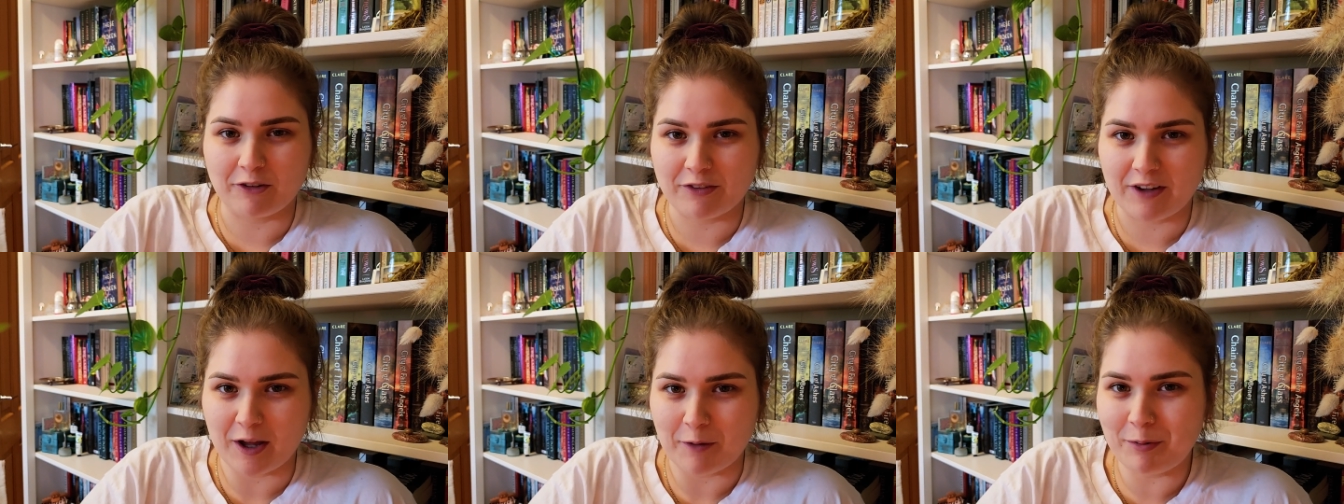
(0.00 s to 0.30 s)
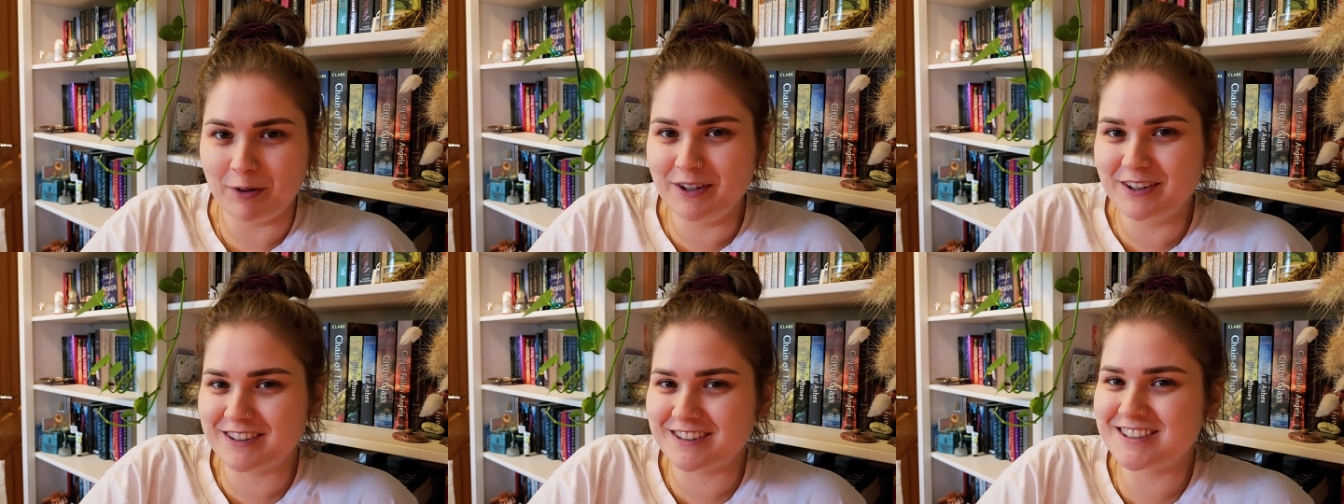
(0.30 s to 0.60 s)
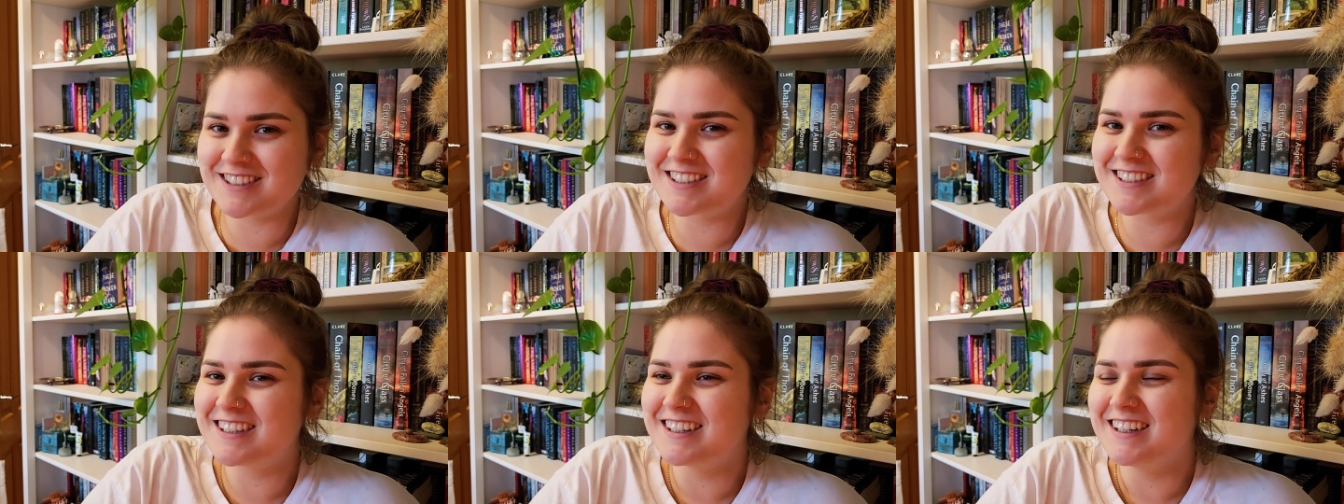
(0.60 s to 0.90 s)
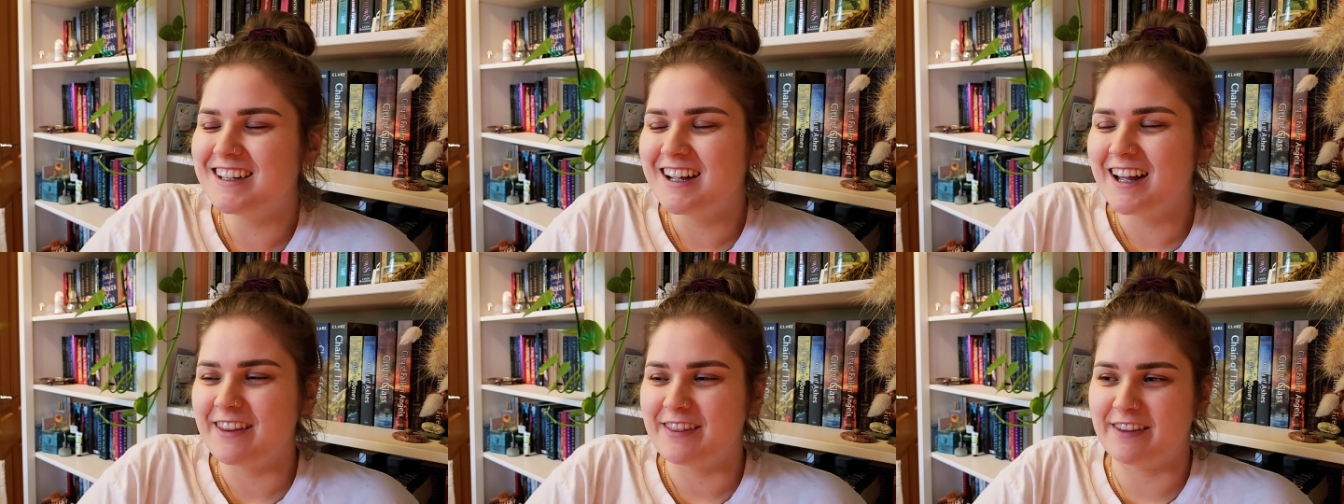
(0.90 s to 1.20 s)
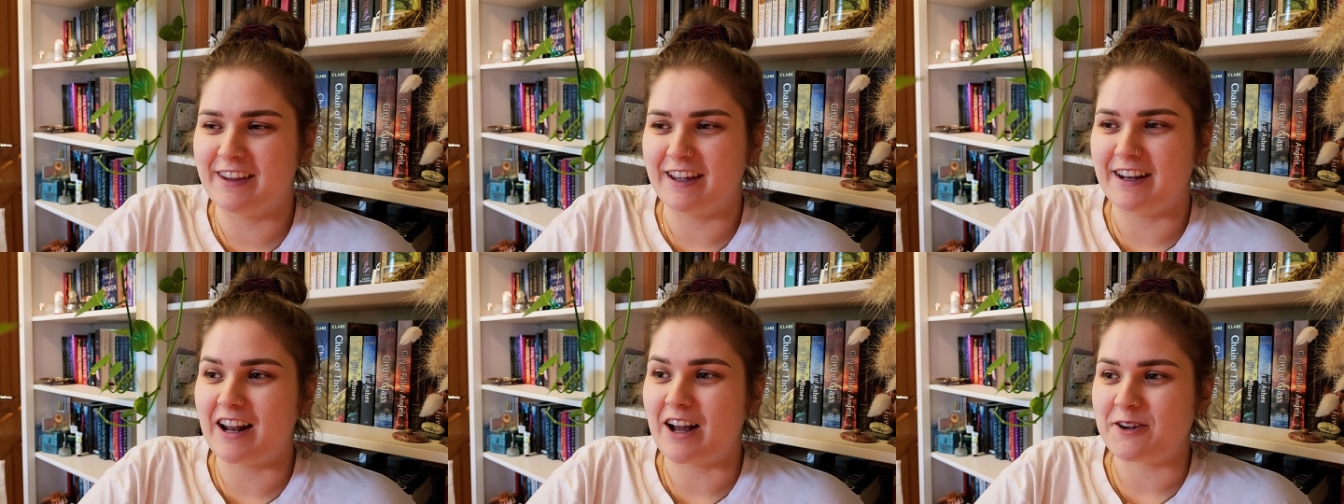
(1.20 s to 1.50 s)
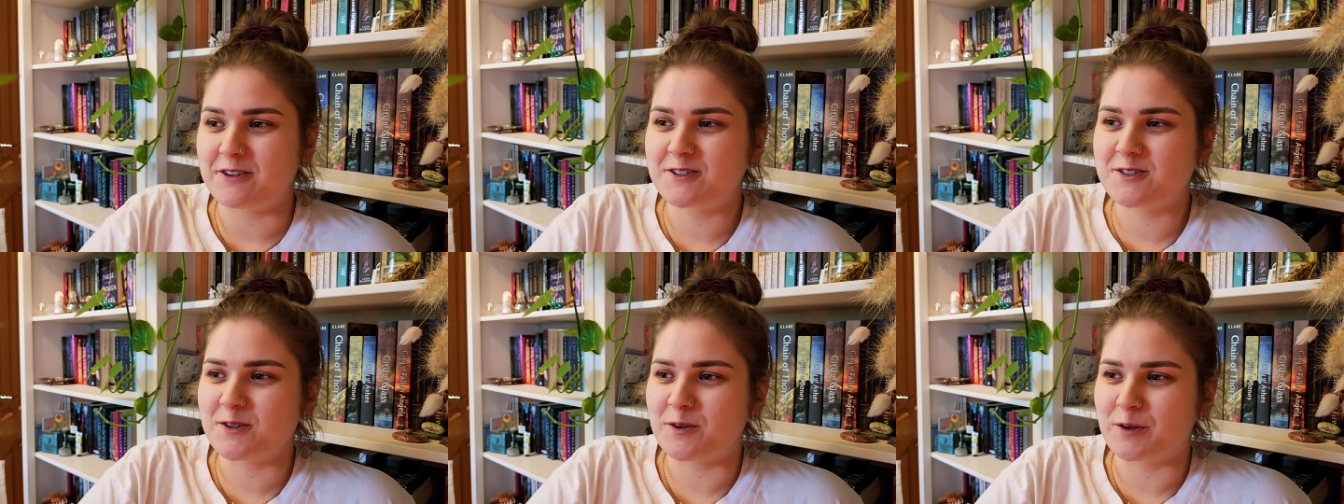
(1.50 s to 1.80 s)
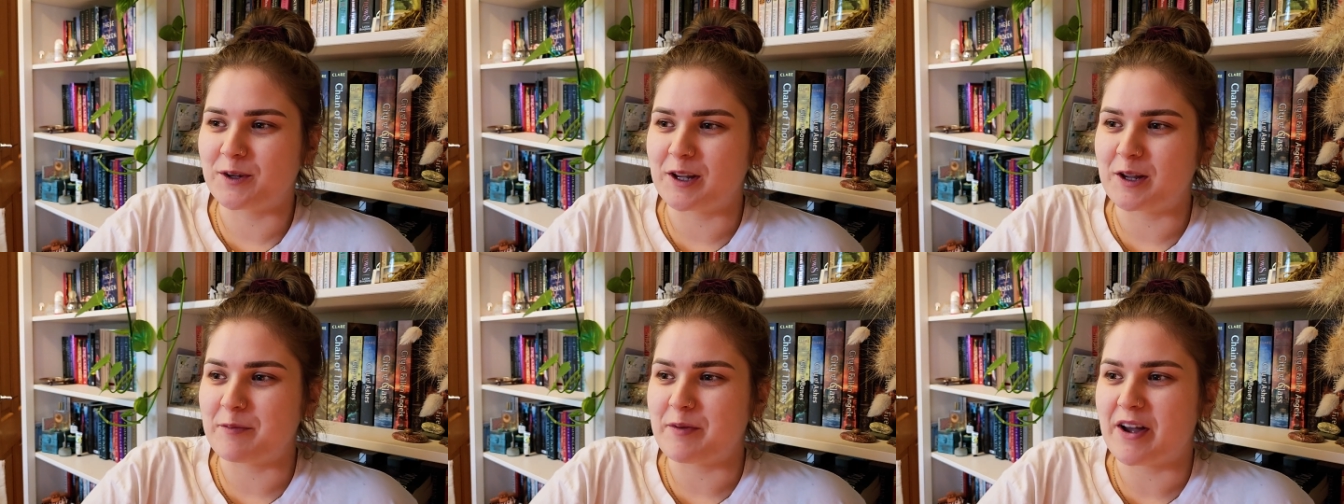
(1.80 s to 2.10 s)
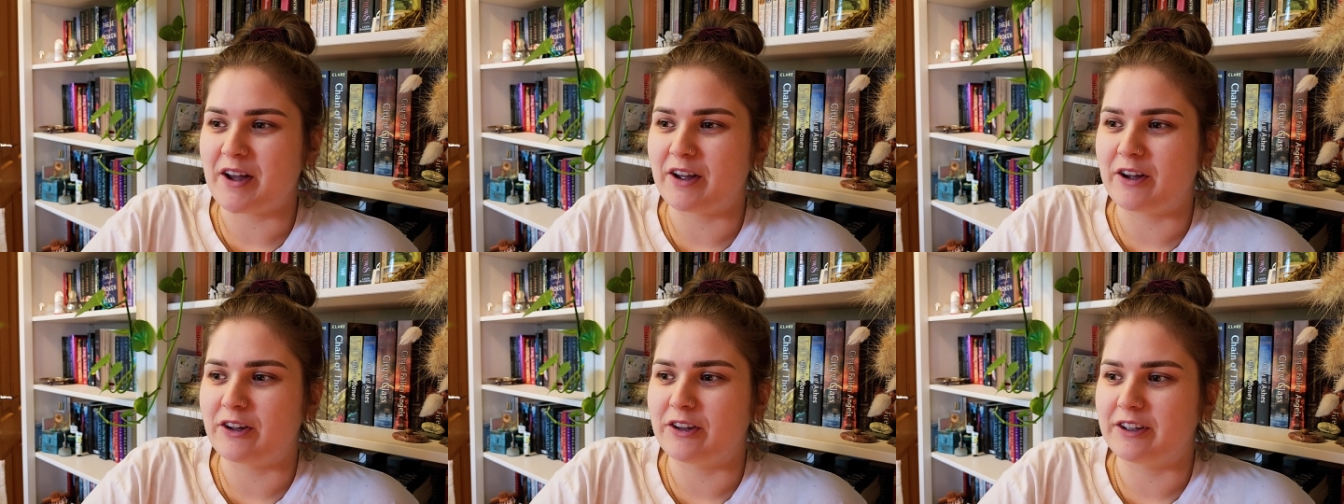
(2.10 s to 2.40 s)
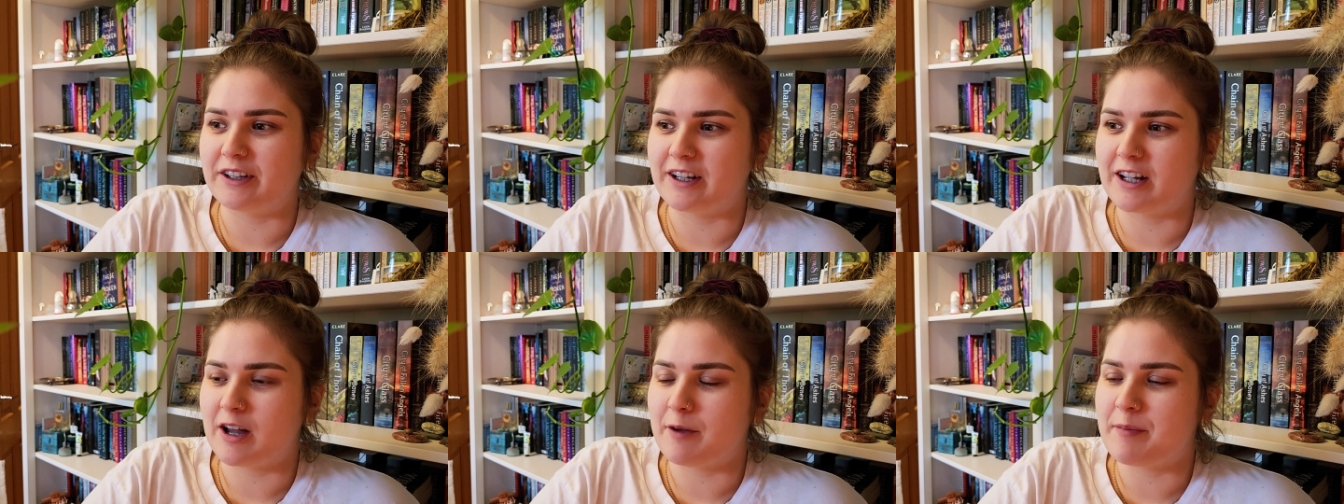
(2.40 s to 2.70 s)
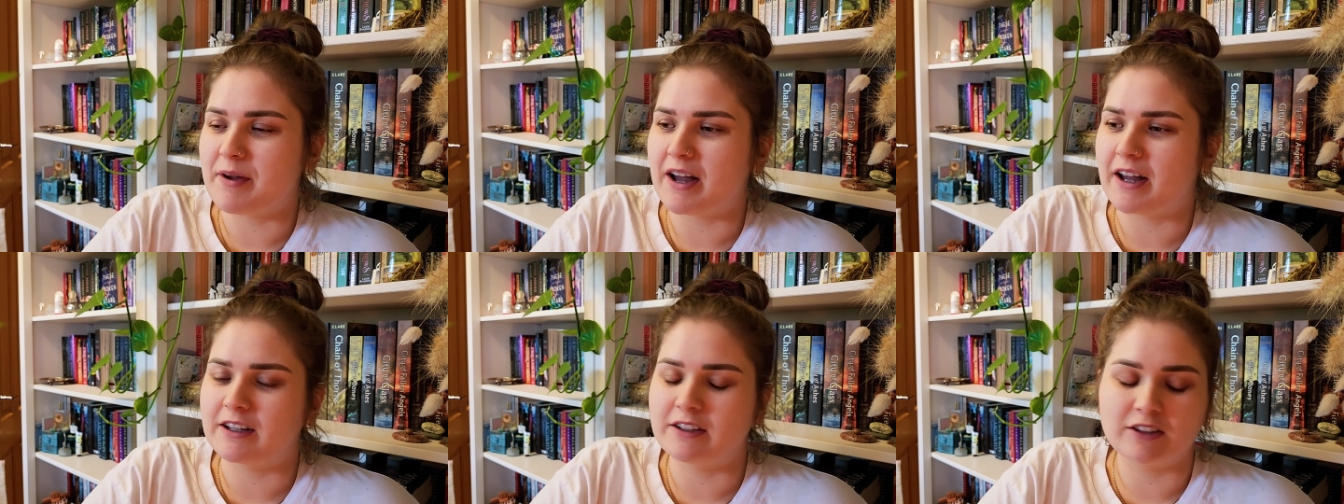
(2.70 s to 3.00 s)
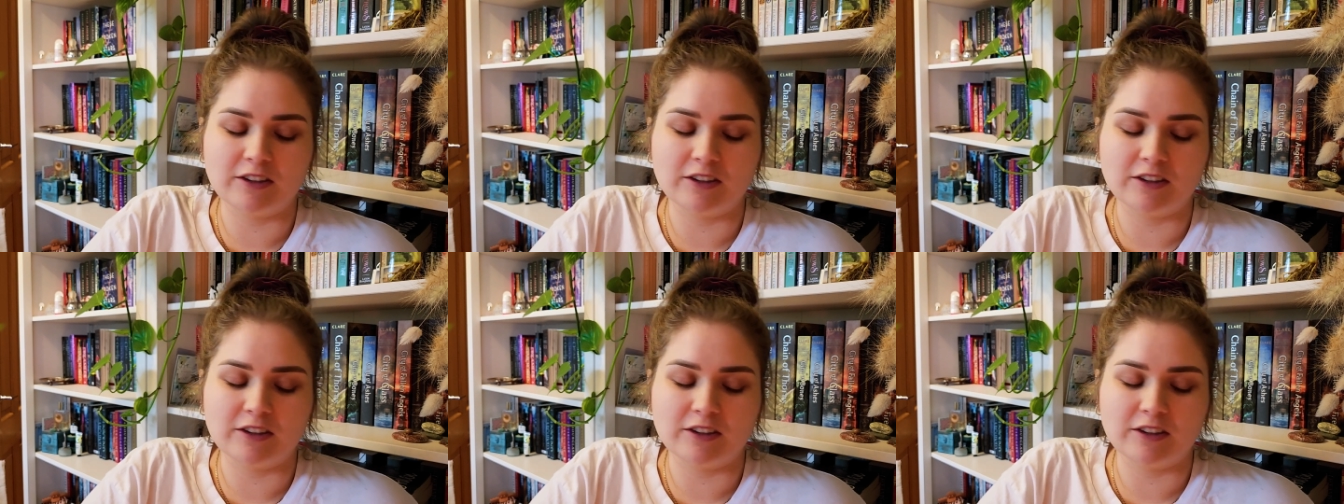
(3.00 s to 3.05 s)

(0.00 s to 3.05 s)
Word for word: happened that I was talking about earlier about